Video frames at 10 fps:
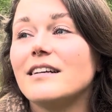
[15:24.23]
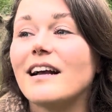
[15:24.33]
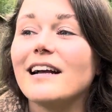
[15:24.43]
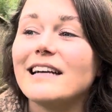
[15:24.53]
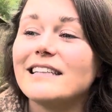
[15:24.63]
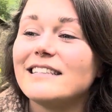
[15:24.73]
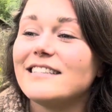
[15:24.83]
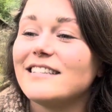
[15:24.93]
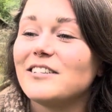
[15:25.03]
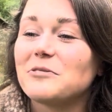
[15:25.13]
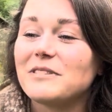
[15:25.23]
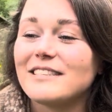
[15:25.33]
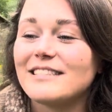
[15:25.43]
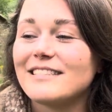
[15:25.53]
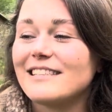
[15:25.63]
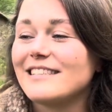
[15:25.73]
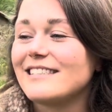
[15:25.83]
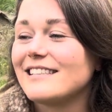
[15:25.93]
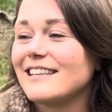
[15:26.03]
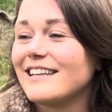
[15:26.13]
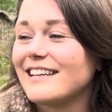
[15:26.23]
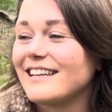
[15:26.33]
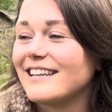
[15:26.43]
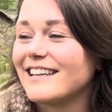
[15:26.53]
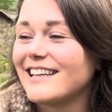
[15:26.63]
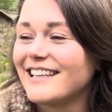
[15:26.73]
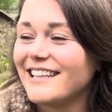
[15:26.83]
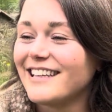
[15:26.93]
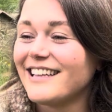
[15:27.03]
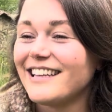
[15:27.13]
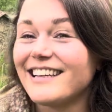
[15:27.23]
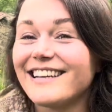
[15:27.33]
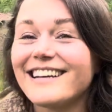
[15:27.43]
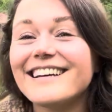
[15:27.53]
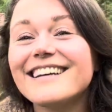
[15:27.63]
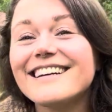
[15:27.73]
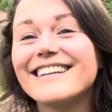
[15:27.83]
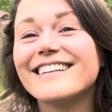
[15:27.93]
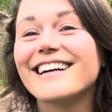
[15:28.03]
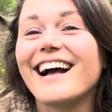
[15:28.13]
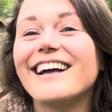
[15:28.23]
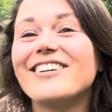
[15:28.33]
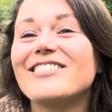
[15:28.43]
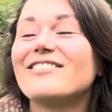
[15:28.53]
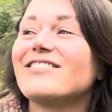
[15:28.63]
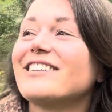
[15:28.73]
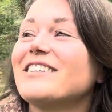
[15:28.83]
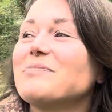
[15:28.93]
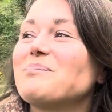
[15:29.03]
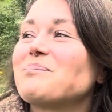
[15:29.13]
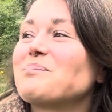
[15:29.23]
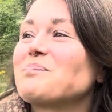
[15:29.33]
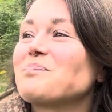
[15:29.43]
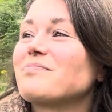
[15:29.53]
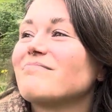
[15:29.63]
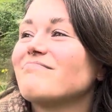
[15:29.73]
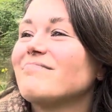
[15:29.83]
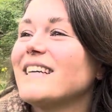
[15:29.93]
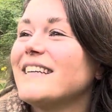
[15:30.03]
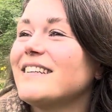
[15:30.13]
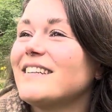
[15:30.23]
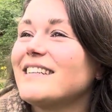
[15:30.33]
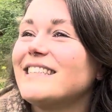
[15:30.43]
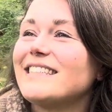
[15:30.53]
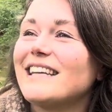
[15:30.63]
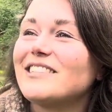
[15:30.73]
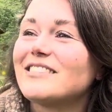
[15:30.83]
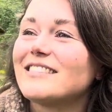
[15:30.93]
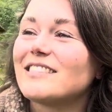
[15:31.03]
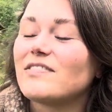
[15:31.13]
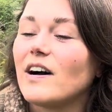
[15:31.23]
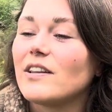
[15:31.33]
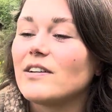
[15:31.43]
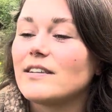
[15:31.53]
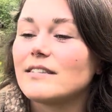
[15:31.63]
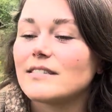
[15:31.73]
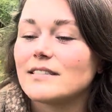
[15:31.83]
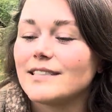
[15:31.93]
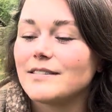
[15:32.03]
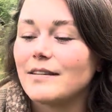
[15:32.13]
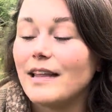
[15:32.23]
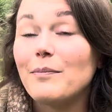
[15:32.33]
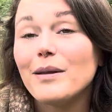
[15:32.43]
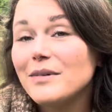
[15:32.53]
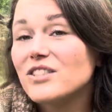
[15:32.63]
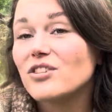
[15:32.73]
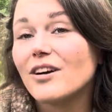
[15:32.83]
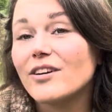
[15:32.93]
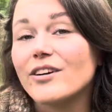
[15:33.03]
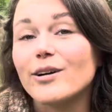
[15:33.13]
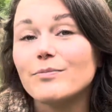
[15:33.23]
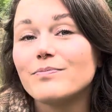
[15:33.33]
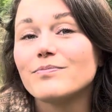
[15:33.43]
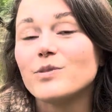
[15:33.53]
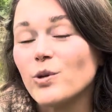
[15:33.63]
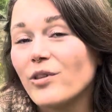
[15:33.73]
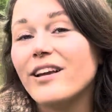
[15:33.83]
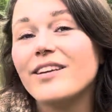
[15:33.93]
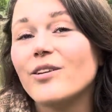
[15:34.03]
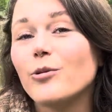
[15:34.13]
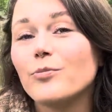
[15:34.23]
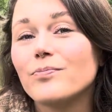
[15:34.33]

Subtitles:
And the resistance and the the kind of ill intentions of others, they made me stronger. So thank you.